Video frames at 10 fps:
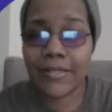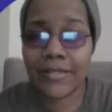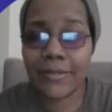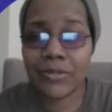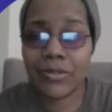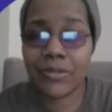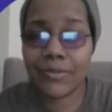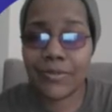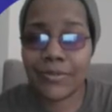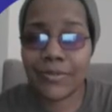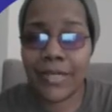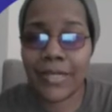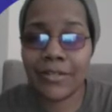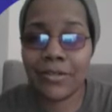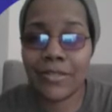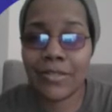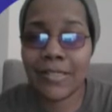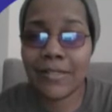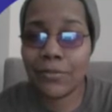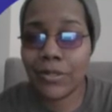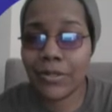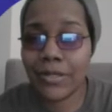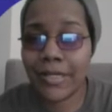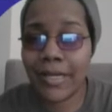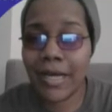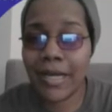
step two, right? You can see where it